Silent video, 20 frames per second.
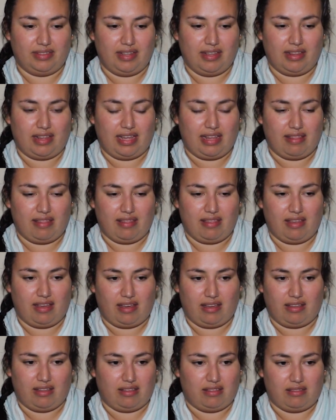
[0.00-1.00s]
then
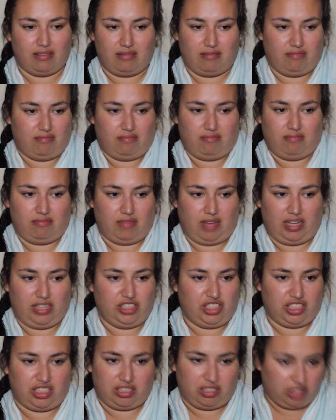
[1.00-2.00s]
I
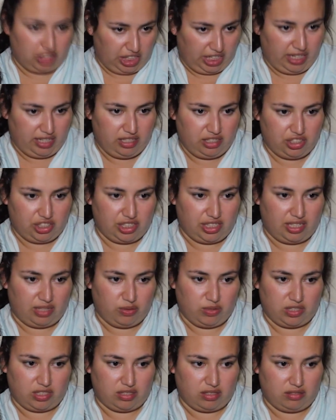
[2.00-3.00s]
just changed, and
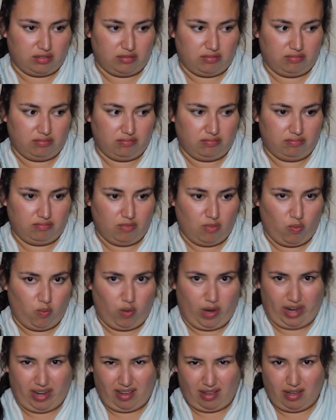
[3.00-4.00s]
I was
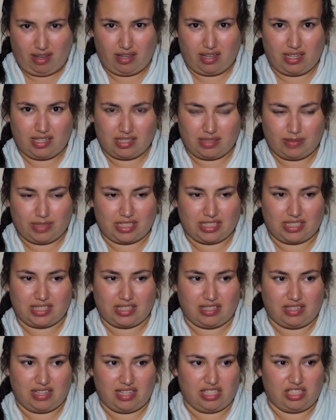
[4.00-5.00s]
waiting, I guess, because
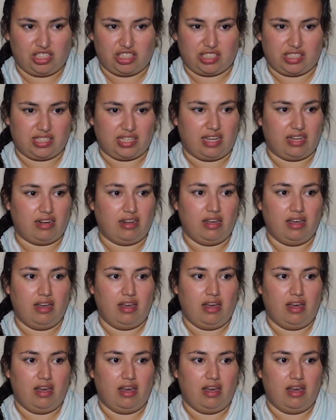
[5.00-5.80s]
they just said,